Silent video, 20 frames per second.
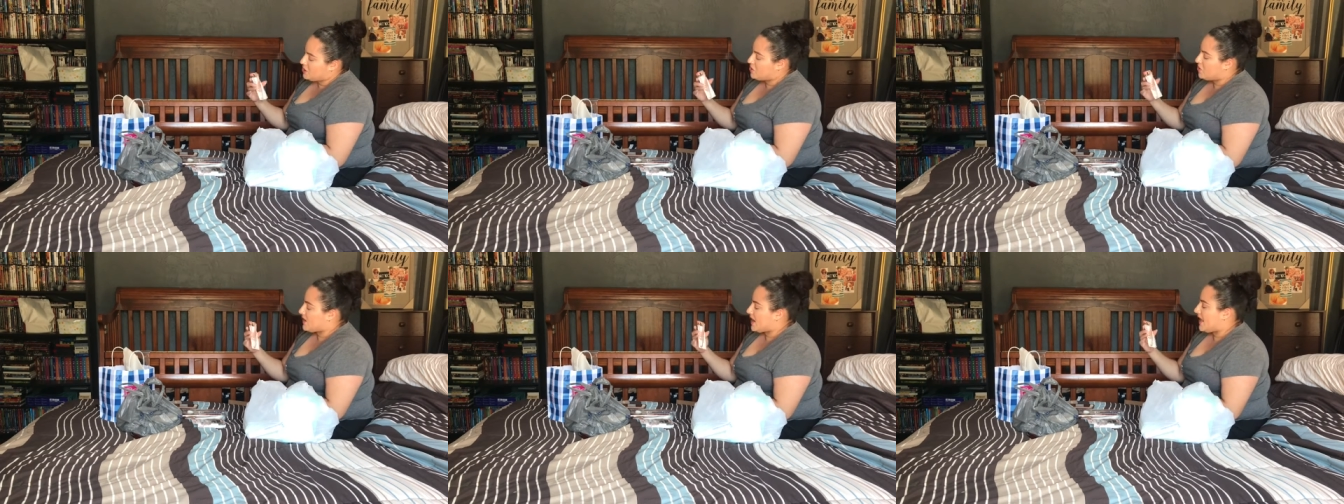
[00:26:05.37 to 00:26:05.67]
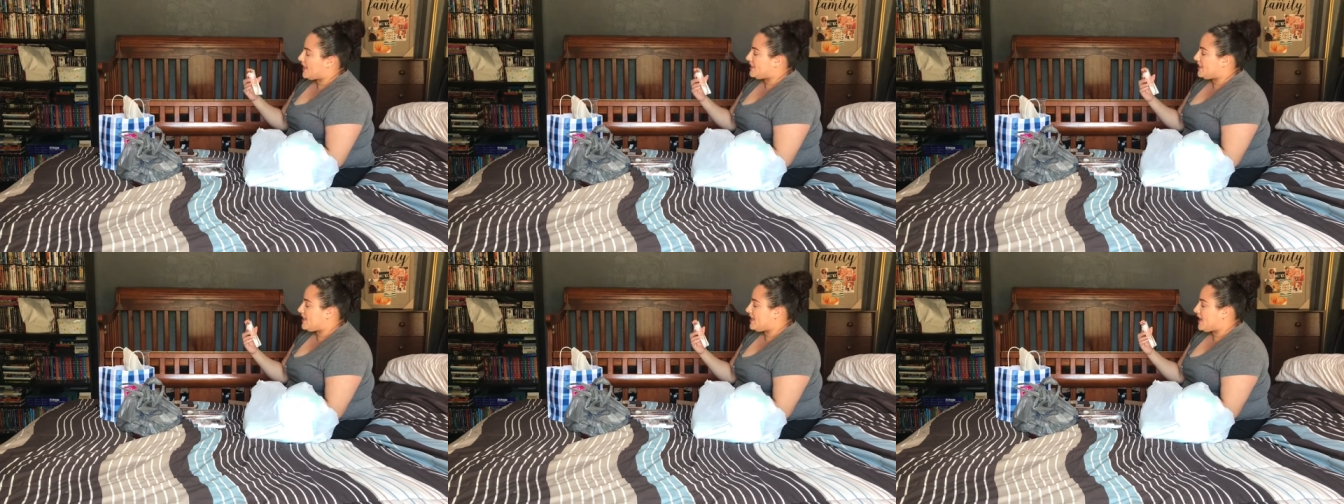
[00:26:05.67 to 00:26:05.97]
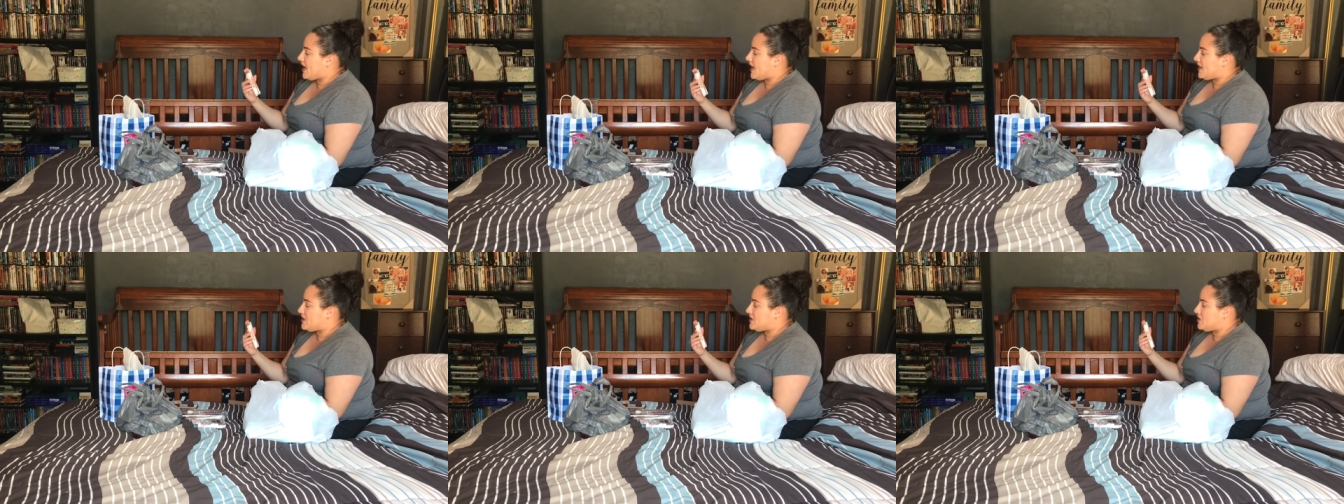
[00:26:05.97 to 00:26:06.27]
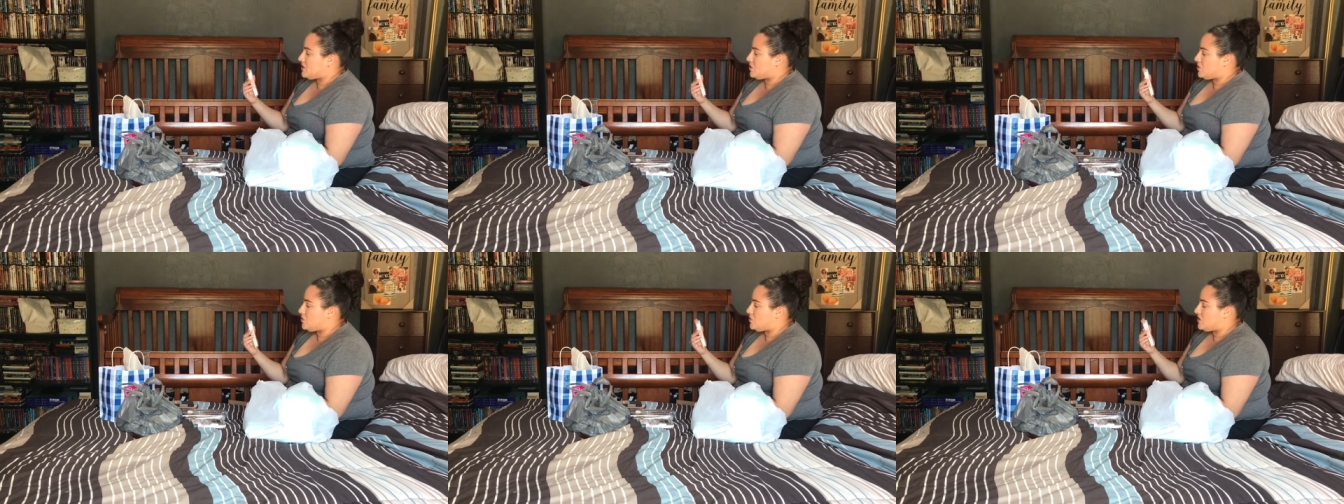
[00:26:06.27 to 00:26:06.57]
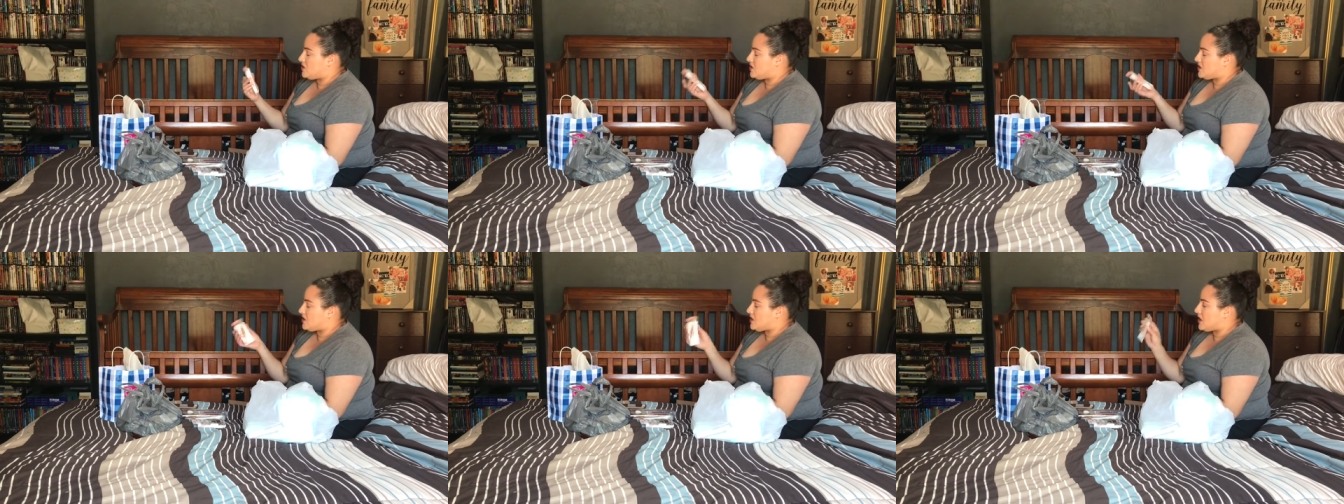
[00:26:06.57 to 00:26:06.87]
So Kathleen Lights
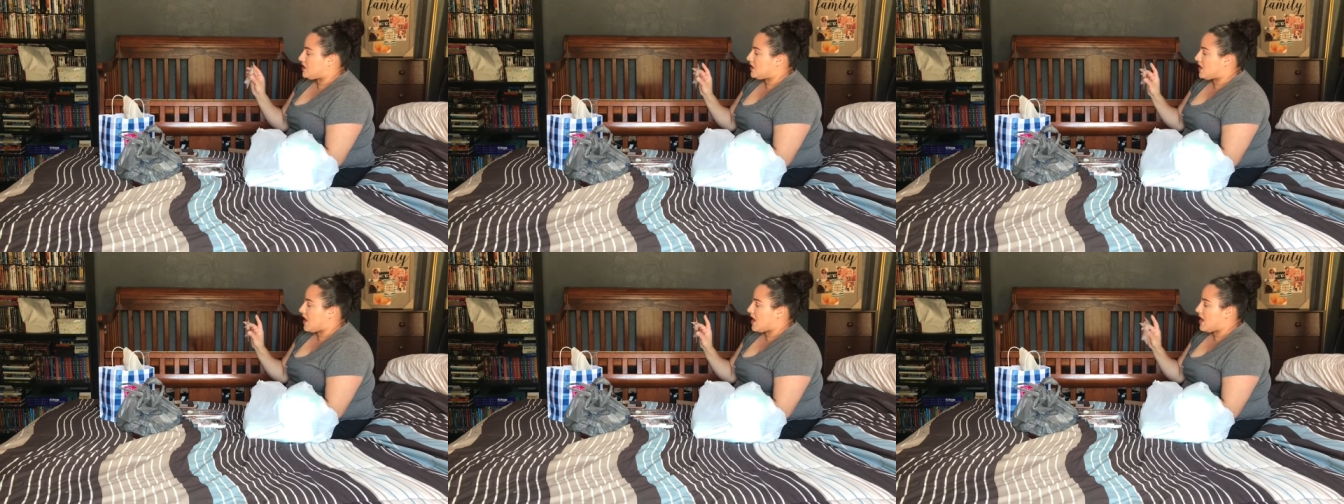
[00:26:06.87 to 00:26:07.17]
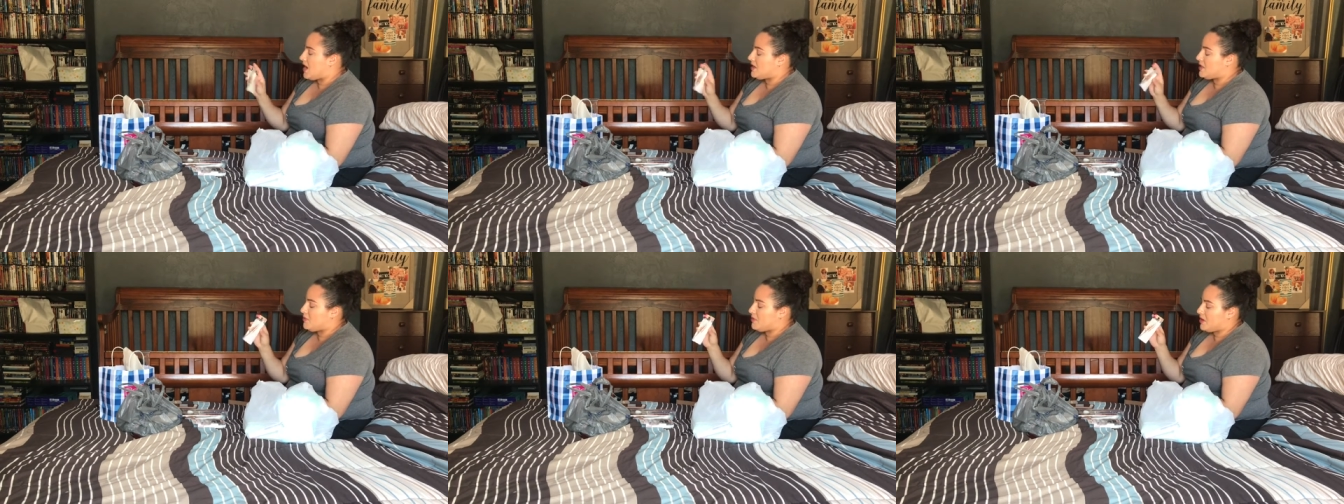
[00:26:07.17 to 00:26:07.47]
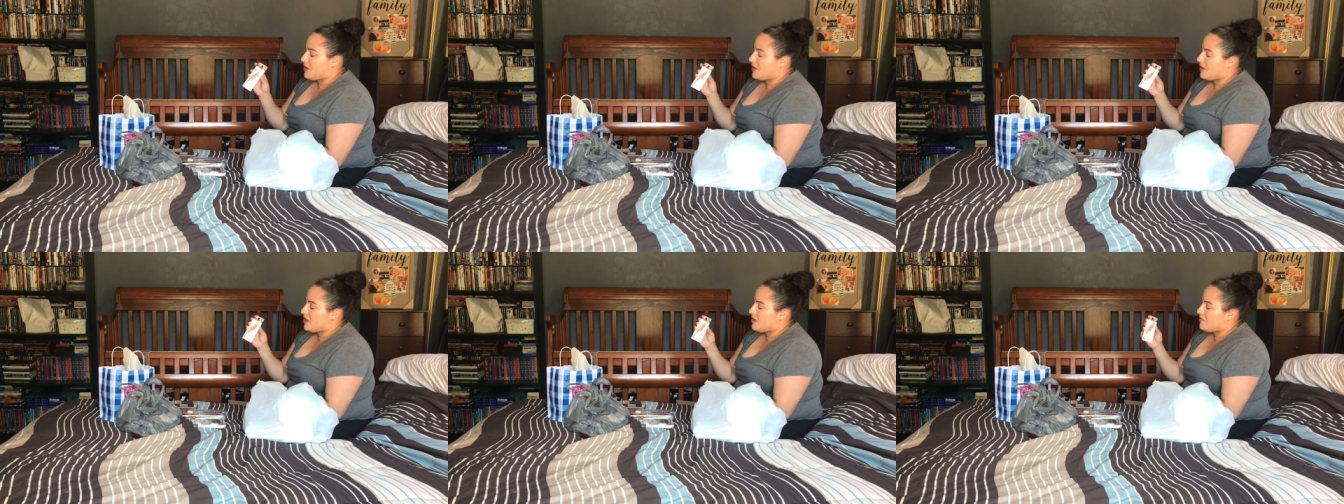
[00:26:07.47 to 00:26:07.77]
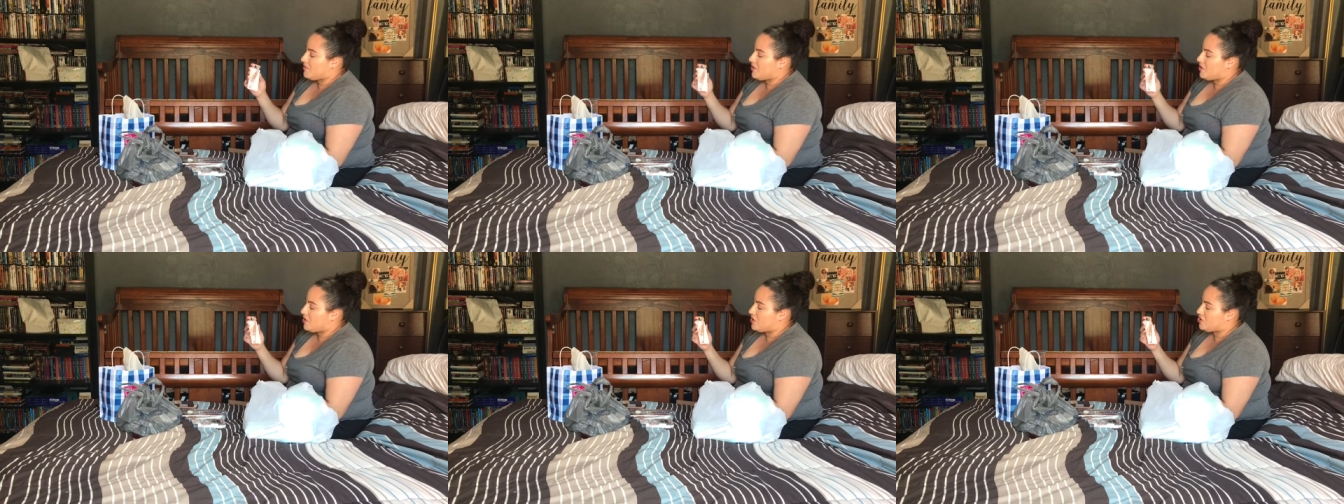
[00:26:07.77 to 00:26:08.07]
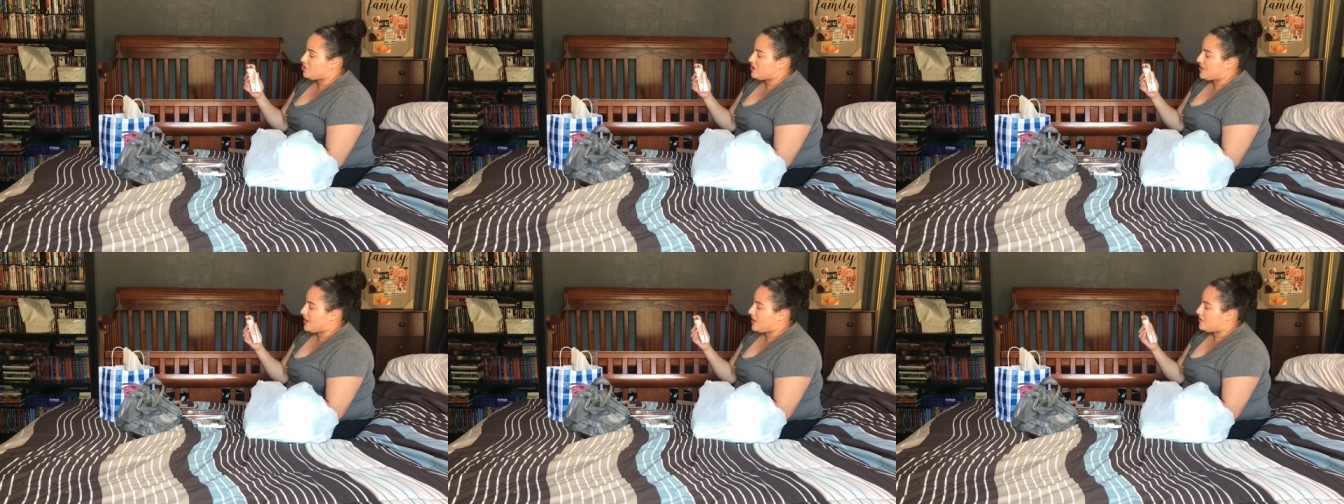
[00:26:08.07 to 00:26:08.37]
used this a lot in the beginning of her
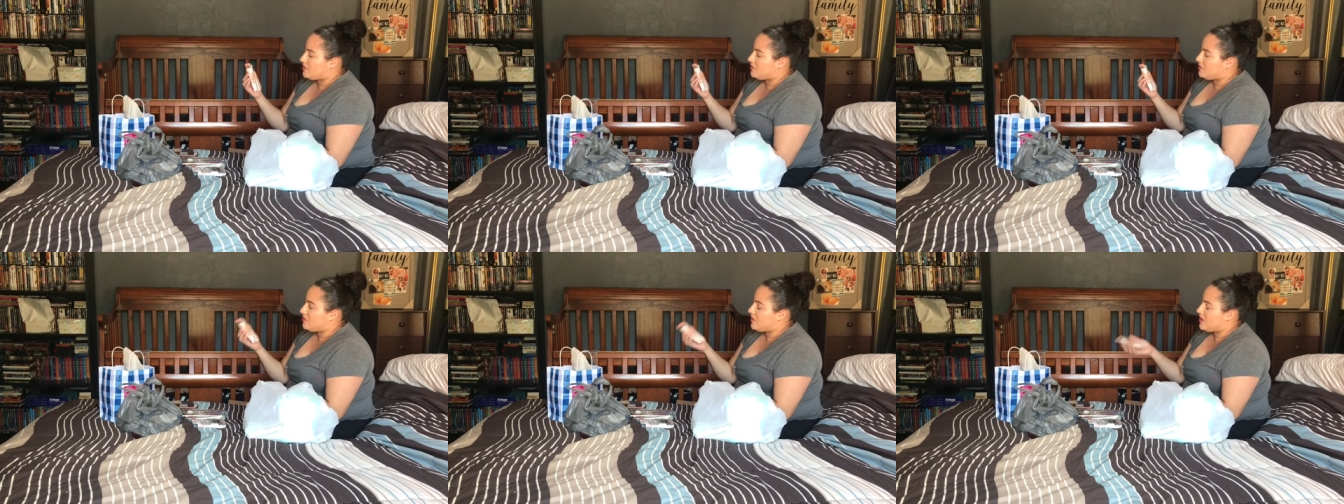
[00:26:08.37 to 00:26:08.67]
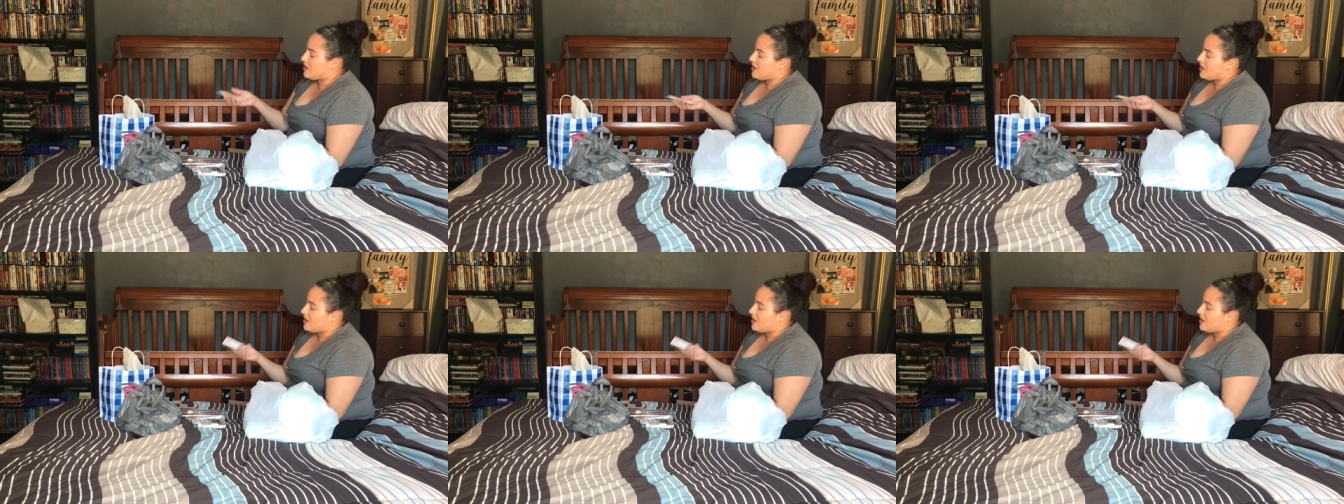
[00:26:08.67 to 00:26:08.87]
channel,